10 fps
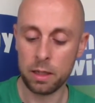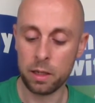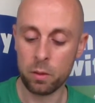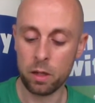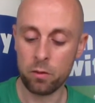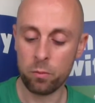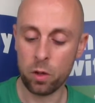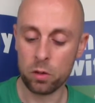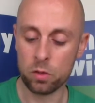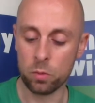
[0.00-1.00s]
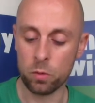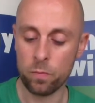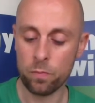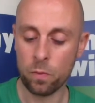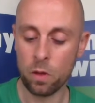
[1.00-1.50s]
Now if
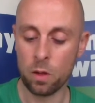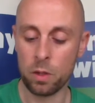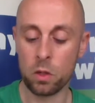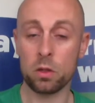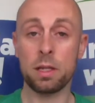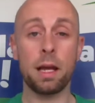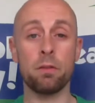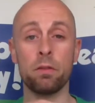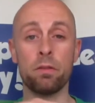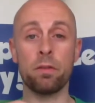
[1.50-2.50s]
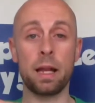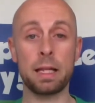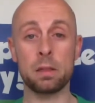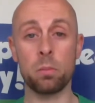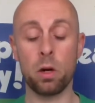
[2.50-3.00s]
possible, it'd be good to have a
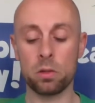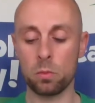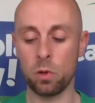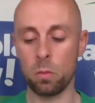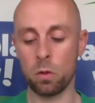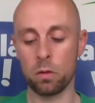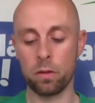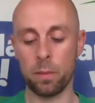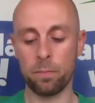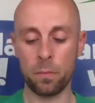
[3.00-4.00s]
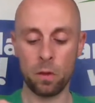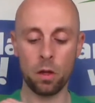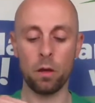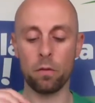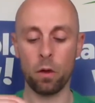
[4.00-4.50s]
flatter bottom on one of them,
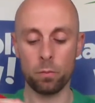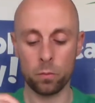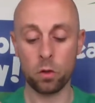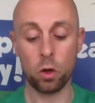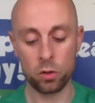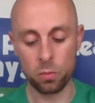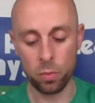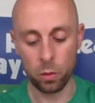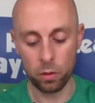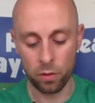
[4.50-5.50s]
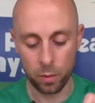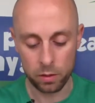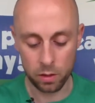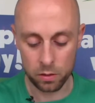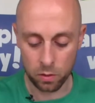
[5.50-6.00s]
across them both, if that
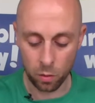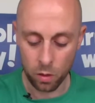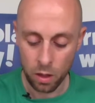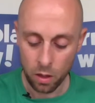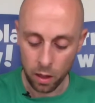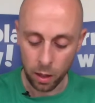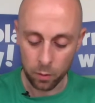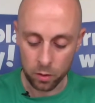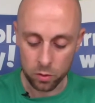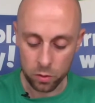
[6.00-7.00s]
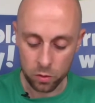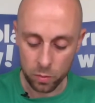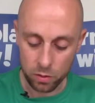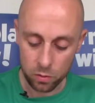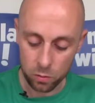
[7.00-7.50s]
makes sense. So I'm going to just use
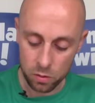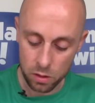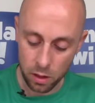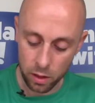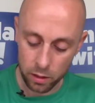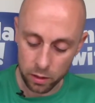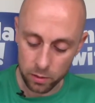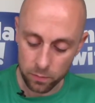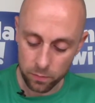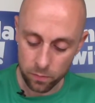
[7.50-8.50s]
my tool slightly